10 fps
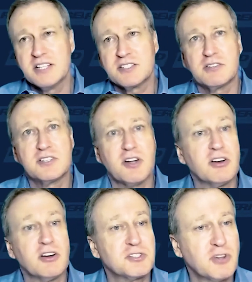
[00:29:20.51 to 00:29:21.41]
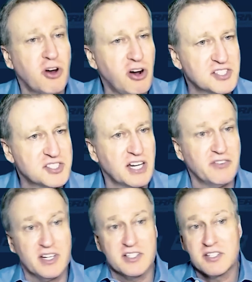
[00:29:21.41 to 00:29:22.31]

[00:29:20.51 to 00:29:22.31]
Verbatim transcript: So there's also cost savings.